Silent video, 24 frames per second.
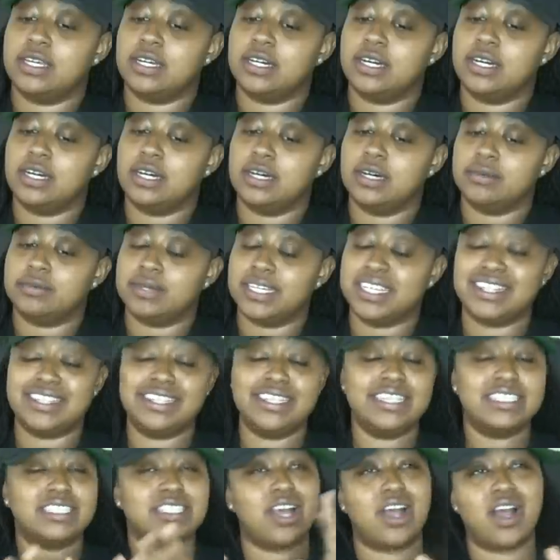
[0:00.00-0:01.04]
and
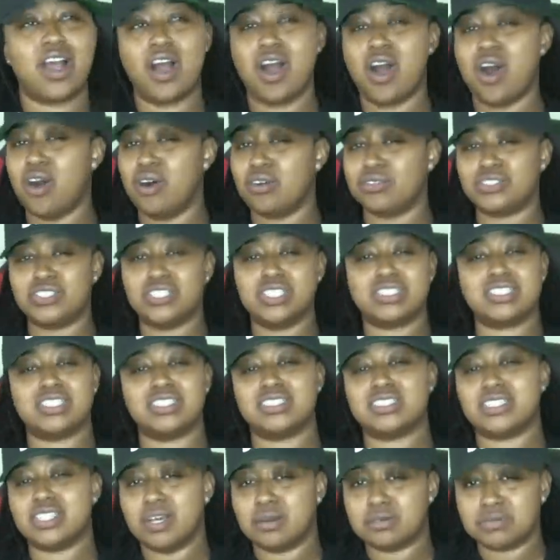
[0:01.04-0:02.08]
these are all just
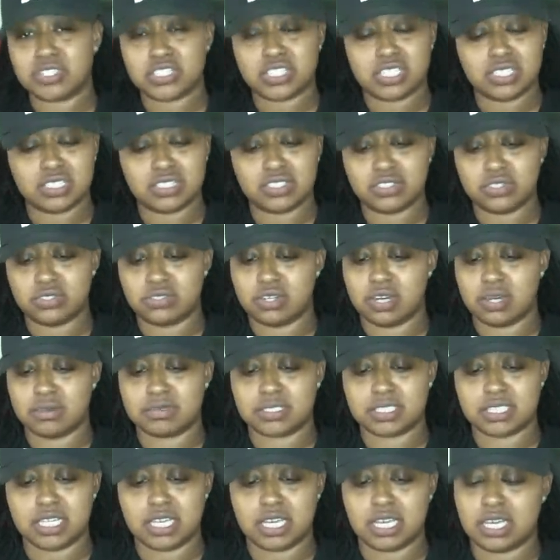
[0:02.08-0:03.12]
assumptions, you know what I'm
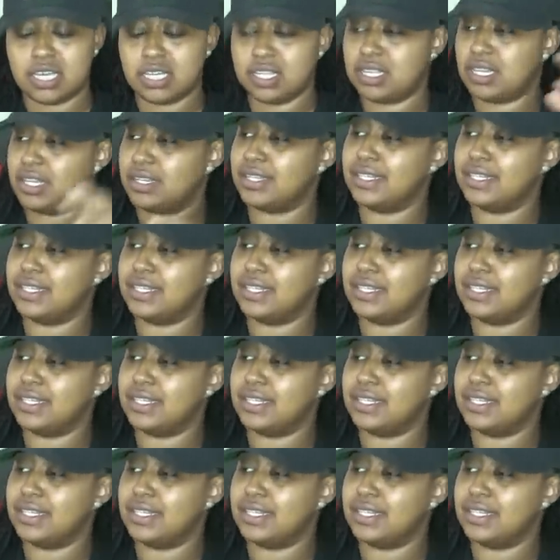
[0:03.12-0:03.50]
saying?